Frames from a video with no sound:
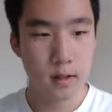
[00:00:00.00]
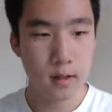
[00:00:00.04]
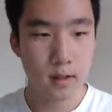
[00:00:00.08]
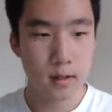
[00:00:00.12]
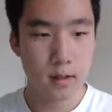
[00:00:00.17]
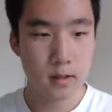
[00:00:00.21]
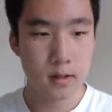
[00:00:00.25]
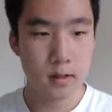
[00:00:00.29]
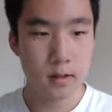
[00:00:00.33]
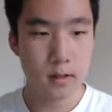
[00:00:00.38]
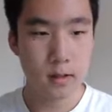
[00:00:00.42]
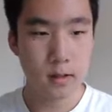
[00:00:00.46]

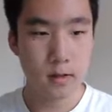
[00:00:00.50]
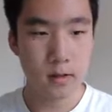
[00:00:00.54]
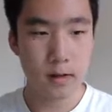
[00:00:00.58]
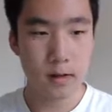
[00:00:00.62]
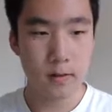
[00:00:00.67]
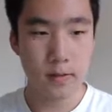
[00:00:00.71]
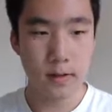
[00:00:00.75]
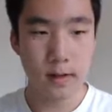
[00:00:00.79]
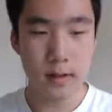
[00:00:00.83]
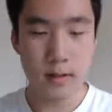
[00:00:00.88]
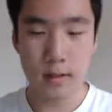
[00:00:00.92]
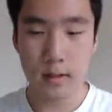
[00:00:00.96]
So
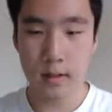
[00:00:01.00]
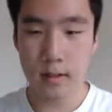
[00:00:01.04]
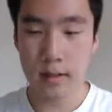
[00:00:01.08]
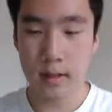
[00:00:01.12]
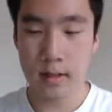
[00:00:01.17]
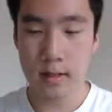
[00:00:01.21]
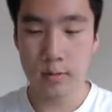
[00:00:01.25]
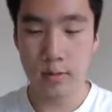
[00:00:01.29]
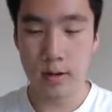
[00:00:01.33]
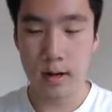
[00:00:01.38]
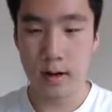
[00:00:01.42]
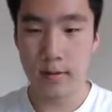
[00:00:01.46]
if that's the
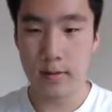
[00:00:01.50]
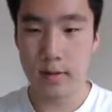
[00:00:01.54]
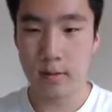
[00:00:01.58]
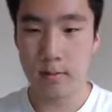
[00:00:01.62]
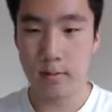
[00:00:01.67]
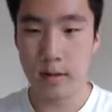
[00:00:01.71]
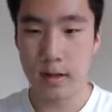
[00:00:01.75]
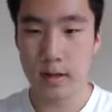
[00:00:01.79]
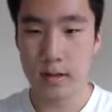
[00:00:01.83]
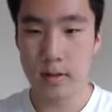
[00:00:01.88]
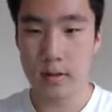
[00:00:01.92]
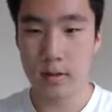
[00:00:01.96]
case, we'll have to
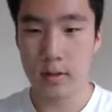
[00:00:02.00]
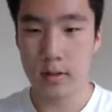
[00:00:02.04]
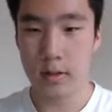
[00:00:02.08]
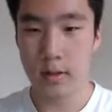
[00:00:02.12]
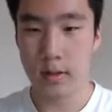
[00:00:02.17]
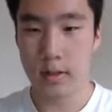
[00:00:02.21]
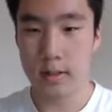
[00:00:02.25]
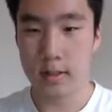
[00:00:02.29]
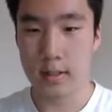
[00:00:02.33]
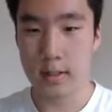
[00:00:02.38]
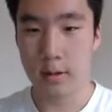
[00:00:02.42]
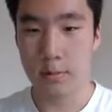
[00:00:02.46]
make certain
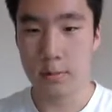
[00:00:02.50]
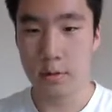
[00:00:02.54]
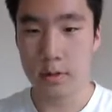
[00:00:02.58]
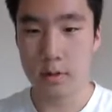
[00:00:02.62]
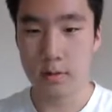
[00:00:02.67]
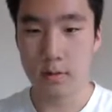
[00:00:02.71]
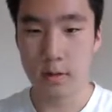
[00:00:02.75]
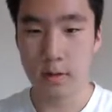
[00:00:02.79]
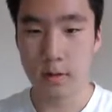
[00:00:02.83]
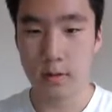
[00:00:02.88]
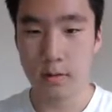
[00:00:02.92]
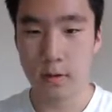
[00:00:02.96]
exceptions
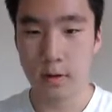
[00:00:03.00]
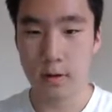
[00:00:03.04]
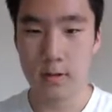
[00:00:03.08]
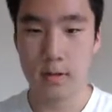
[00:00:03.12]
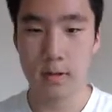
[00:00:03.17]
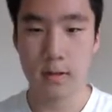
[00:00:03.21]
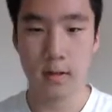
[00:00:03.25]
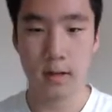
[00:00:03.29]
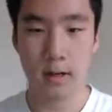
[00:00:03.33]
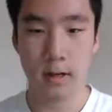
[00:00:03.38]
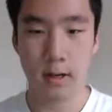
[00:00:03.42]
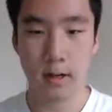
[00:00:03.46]
for the
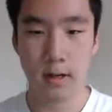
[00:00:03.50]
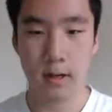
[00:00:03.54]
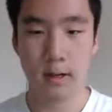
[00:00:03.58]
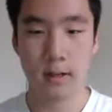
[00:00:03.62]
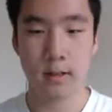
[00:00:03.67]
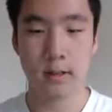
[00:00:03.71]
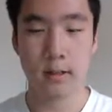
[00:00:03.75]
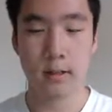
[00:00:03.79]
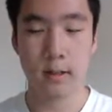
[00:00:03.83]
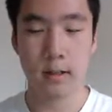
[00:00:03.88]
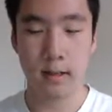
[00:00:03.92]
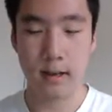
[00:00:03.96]
first
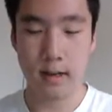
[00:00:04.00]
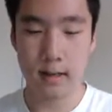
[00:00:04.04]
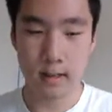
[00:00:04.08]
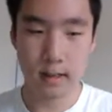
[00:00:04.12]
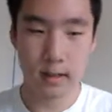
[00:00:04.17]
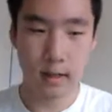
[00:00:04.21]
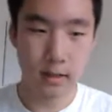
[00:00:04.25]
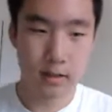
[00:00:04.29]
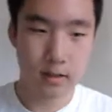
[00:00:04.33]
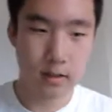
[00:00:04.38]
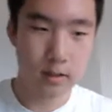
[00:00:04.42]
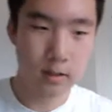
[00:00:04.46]
and last
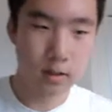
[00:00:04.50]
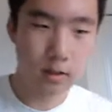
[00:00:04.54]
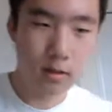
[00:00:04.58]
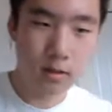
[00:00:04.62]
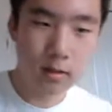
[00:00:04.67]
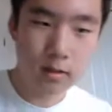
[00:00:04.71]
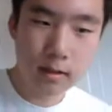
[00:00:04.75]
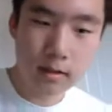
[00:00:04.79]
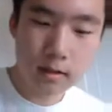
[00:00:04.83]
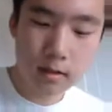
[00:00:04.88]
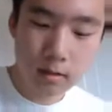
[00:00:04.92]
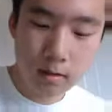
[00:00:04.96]
character. So
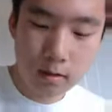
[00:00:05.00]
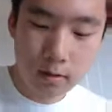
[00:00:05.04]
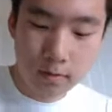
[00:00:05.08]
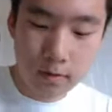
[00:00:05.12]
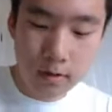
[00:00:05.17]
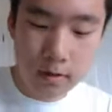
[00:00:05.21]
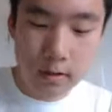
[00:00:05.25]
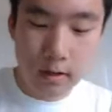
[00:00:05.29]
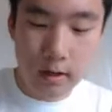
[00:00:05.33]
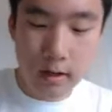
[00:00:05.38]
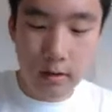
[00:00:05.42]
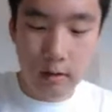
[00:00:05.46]
let's do the
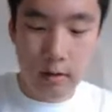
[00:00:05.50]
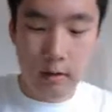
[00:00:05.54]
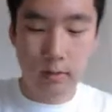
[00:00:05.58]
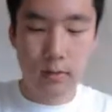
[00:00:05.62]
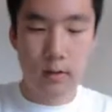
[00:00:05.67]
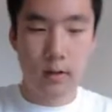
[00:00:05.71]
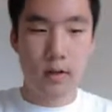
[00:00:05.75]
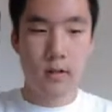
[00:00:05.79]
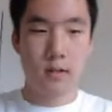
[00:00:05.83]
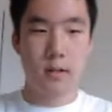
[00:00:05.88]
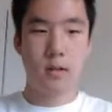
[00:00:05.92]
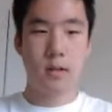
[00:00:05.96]
first character
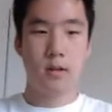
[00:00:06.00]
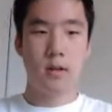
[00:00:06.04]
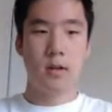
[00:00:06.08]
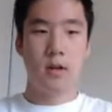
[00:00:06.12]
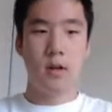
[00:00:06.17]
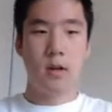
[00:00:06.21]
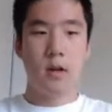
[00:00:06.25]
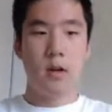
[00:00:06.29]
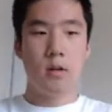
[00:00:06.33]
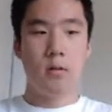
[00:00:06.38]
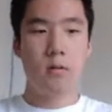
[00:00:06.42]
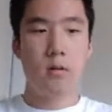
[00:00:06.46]
first.
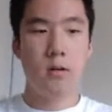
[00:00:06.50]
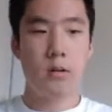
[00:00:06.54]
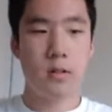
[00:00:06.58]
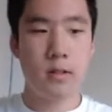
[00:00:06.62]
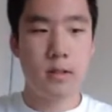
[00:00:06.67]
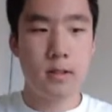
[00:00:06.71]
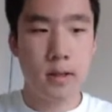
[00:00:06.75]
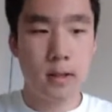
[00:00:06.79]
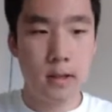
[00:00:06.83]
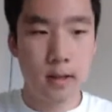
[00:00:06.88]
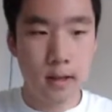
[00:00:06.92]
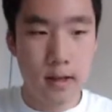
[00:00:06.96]
We'll
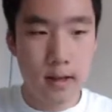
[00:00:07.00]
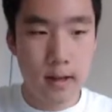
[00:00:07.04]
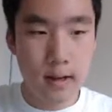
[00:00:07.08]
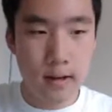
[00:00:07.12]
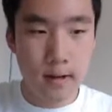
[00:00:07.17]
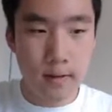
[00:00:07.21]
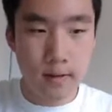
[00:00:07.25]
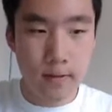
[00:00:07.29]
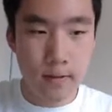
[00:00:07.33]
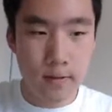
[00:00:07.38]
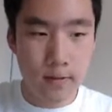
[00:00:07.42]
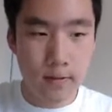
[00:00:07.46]
say
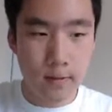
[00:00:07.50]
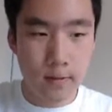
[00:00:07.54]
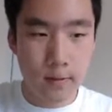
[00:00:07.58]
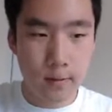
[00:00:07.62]
if